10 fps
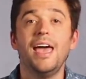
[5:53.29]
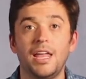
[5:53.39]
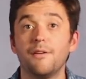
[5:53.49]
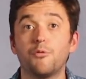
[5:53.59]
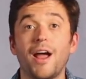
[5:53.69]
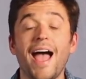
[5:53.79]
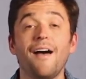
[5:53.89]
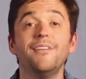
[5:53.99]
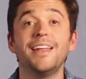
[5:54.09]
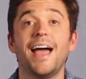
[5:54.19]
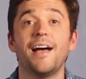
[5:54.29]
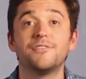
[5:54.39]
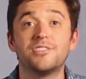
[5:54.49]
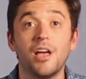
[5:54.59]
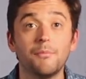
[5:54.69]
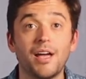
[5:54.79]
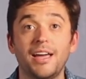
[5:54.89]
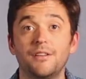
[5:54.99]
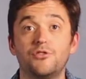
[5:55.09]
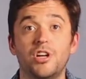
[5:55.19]
and if we're having to have some
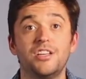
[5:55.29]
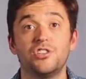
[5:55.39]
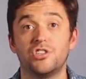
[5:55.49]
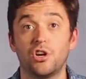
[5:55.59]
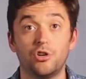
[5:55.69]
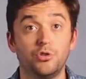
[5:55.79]
kind of changes in our